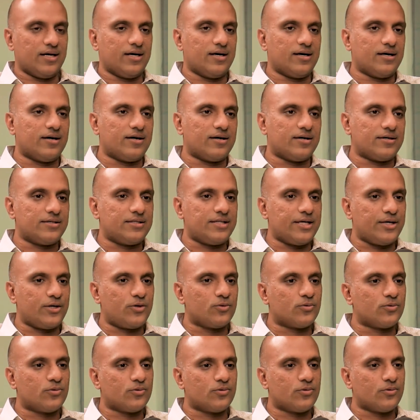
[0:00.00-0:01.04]
They
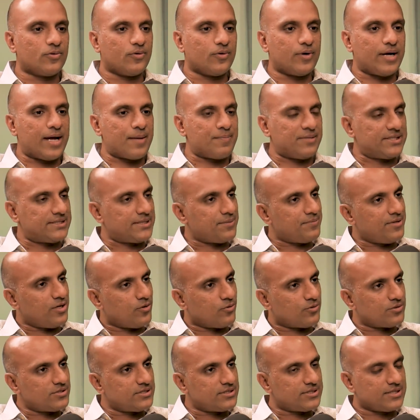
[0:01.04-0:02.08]
do MSME
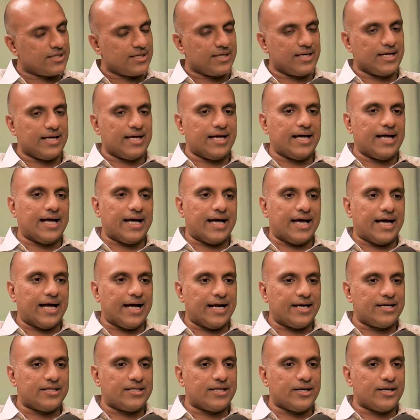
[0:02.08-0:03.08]
loans. And